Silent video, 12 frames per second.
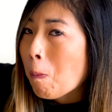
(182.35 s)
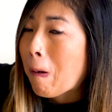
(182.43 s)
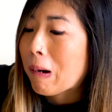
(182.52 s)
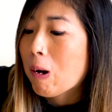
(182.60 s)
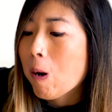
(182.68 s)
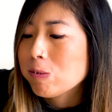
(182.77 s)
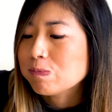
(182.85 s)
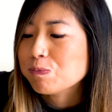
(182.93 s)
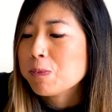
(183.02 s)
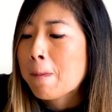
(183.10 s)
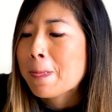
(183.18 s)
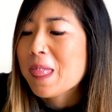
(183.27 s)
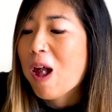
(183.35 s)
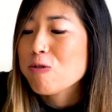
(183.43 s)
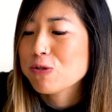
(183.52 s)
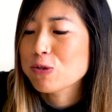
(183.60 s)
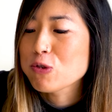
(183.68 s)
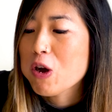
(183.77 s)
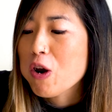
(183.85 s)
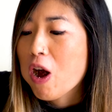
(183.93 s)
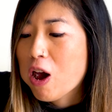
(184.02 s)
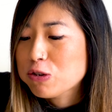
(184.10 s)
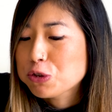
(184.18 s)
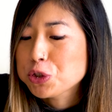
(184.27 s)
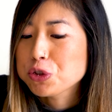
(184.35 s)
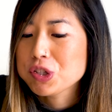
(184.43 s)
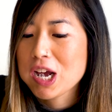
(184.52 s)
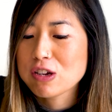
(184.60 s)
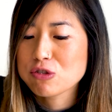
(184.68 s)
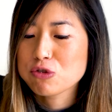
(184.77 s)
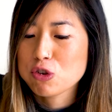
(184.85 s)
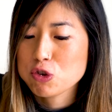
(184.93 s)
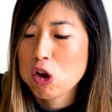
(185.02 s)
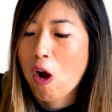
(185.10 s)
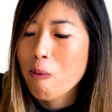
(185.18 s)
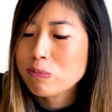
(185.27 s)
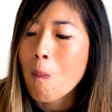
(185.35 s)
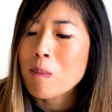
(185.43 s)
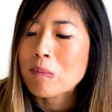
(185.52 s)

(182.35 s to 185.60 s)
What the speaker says: Oh god, that's a lot of hundreds and thousands on top.